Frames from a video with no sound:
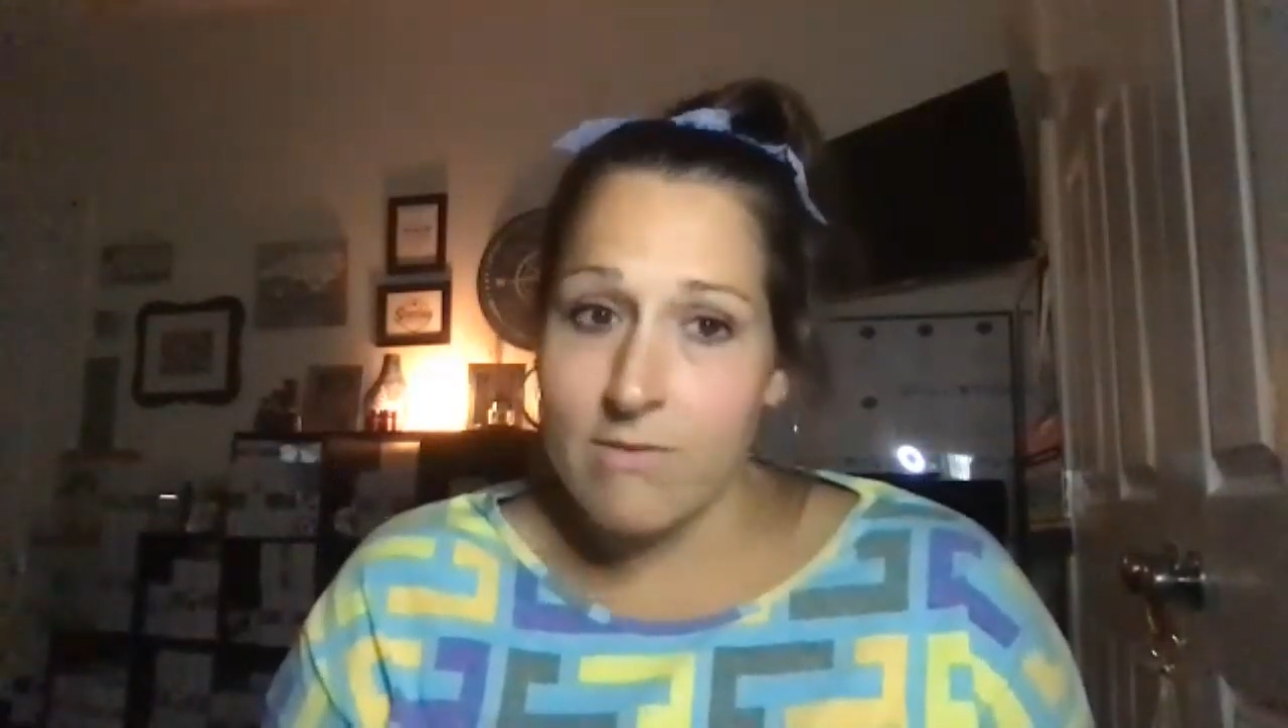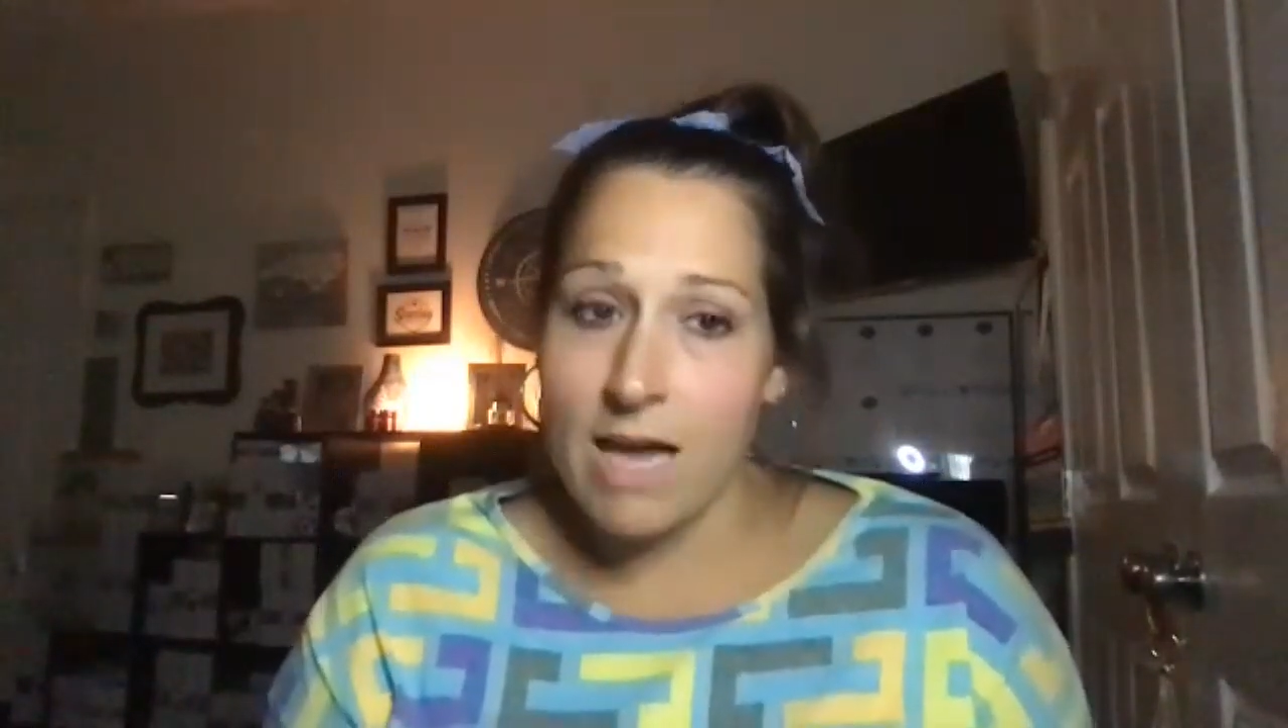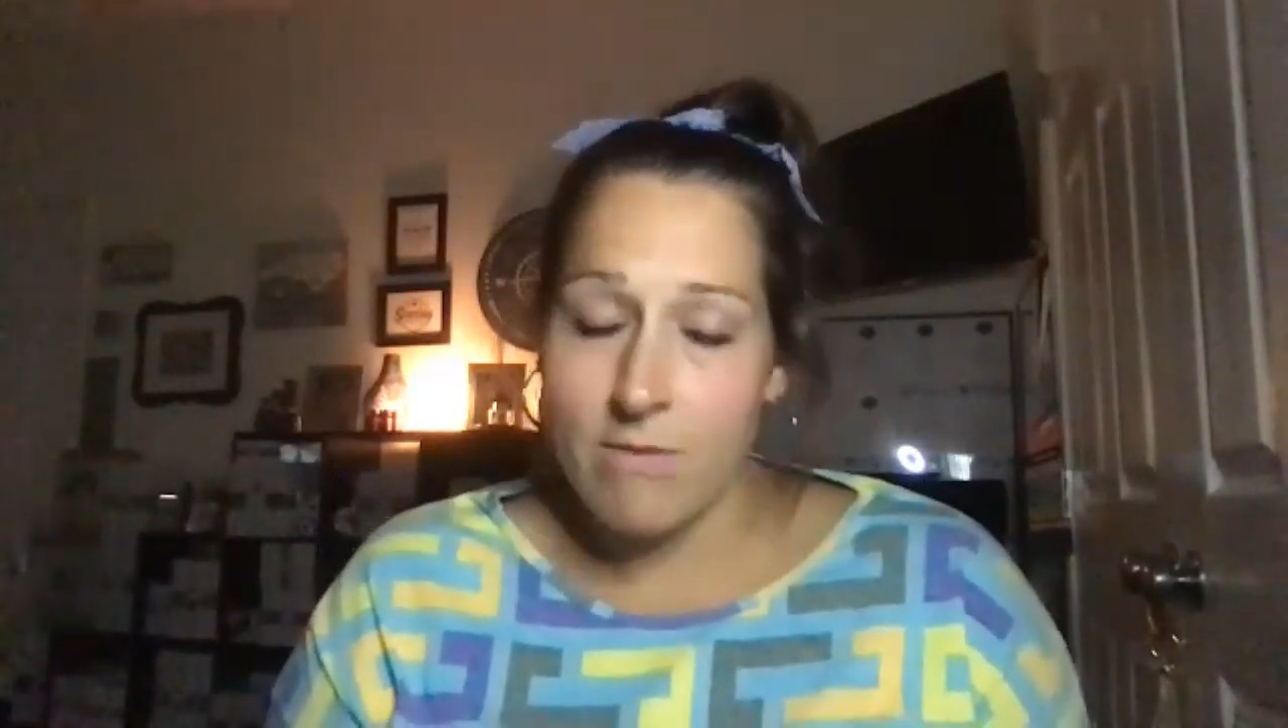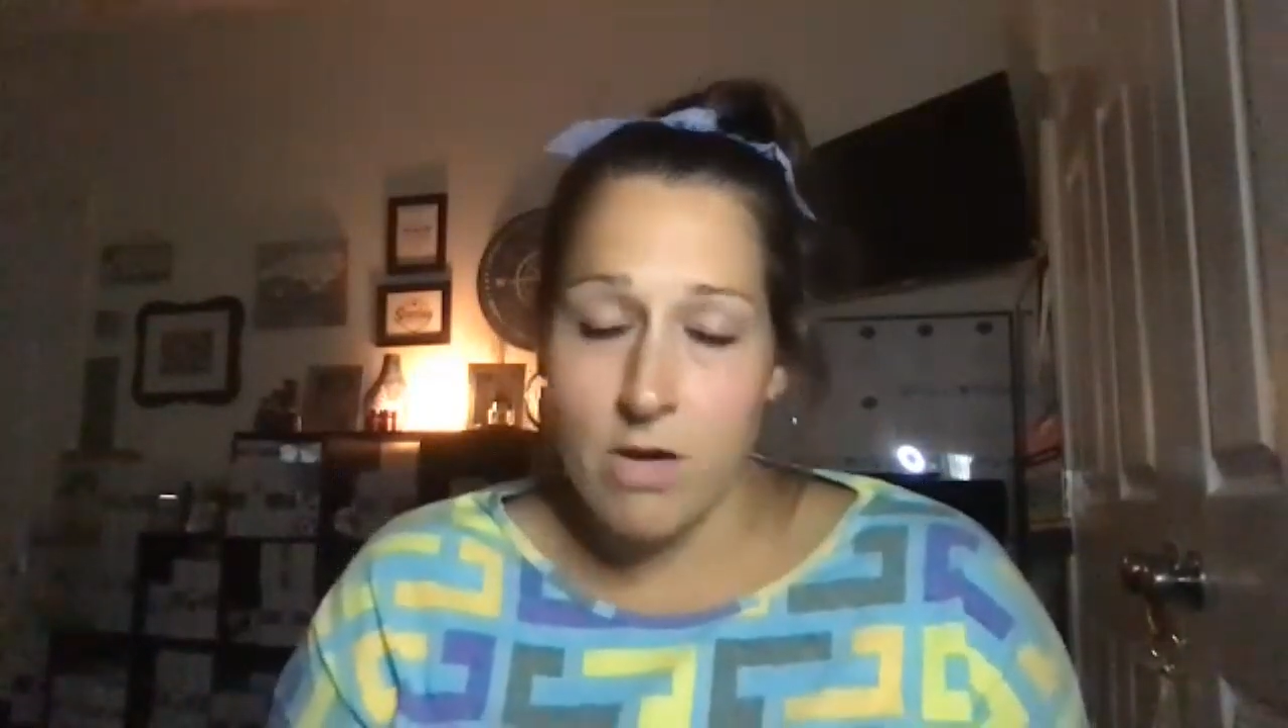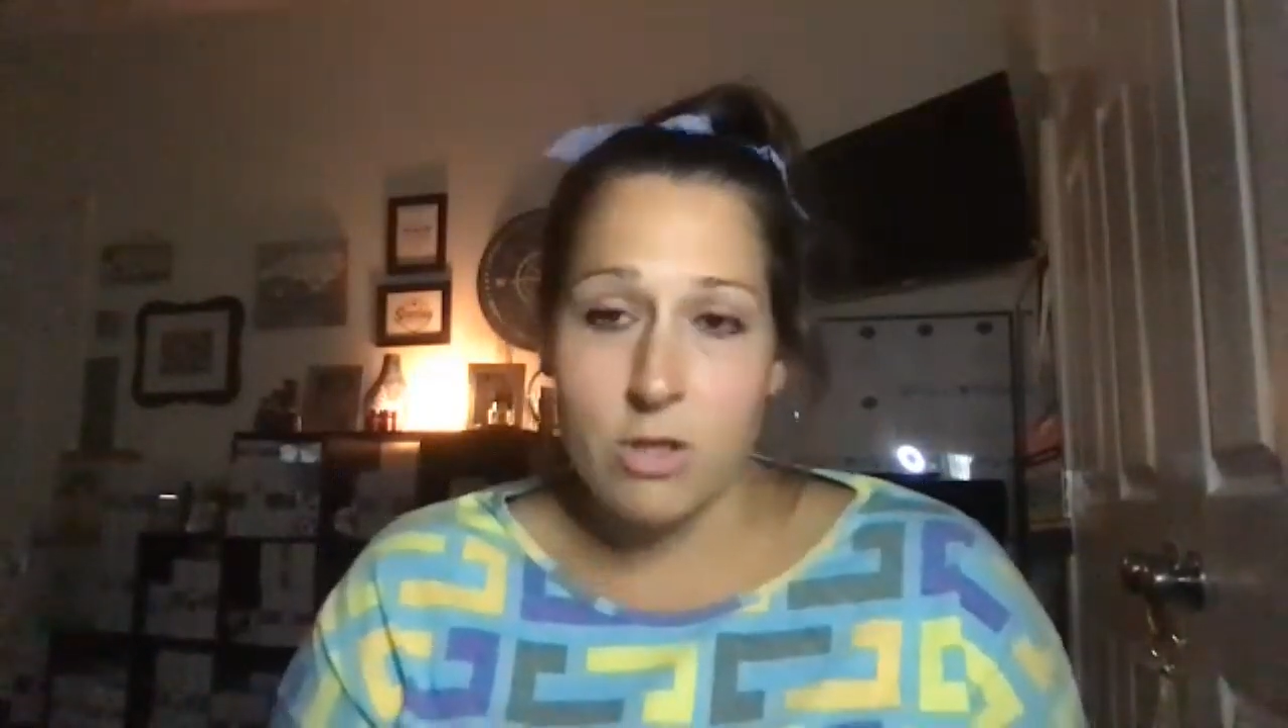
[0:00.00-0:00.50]

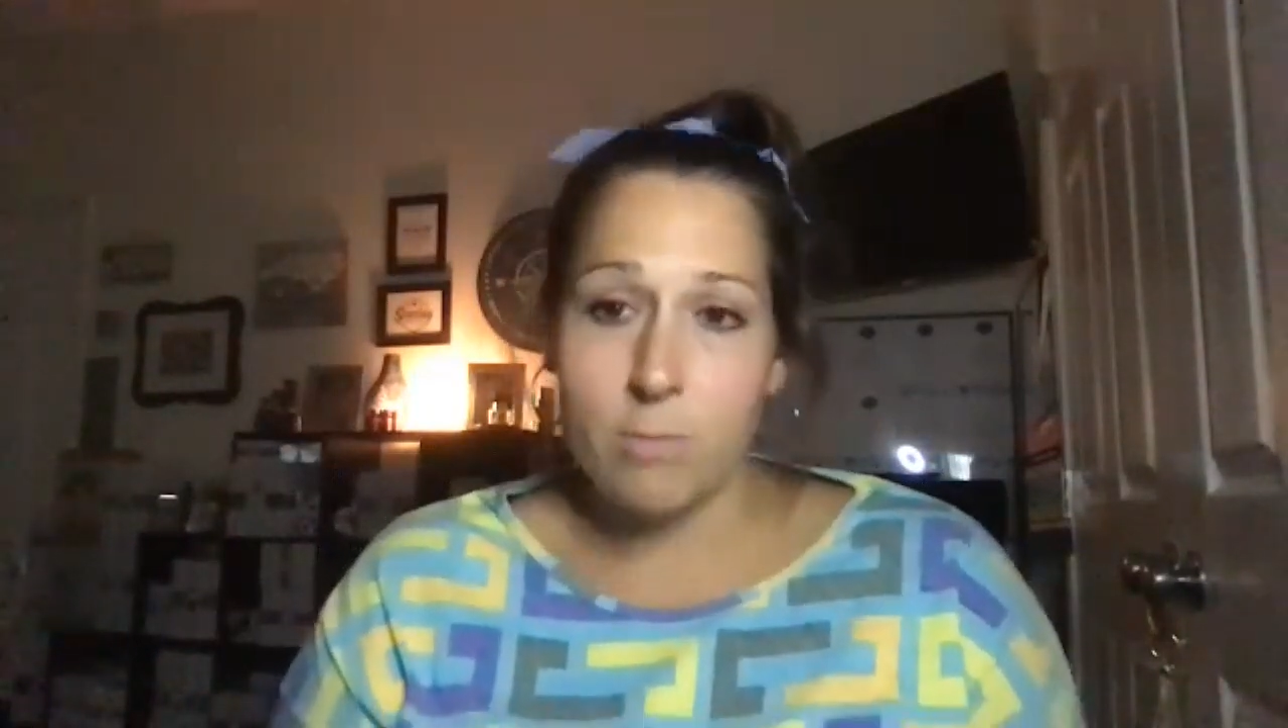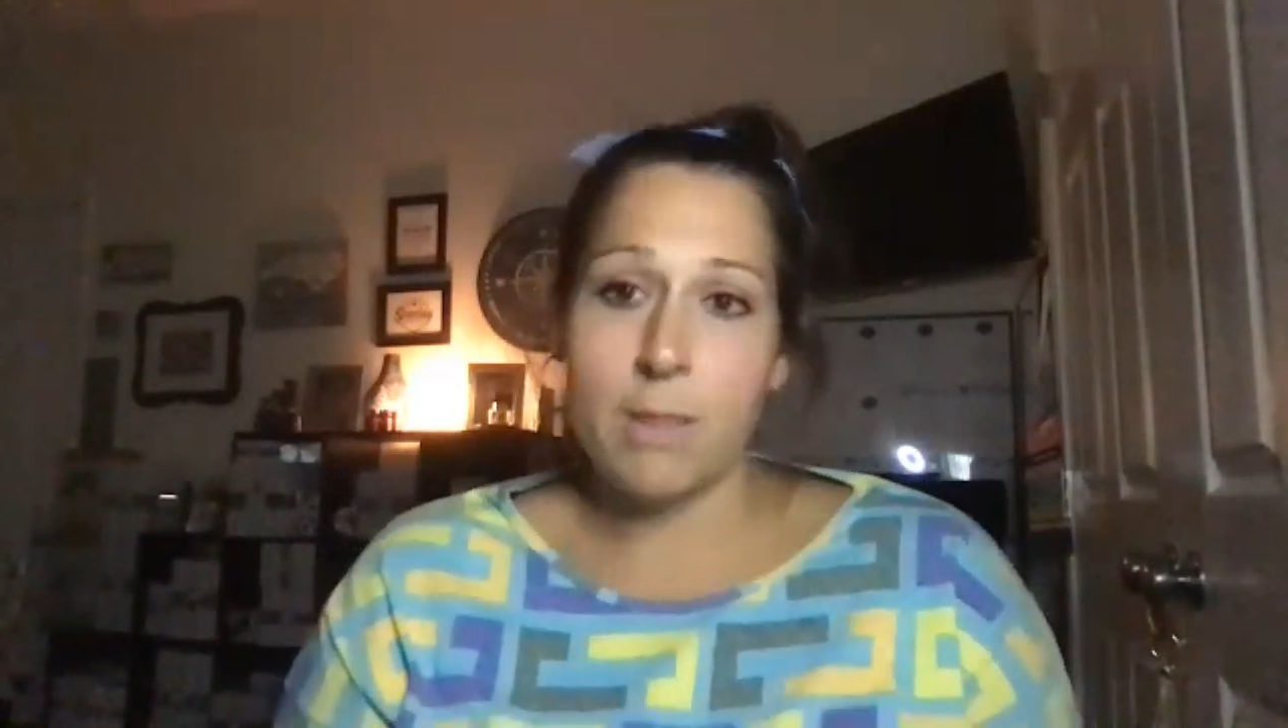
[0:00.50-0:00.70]
500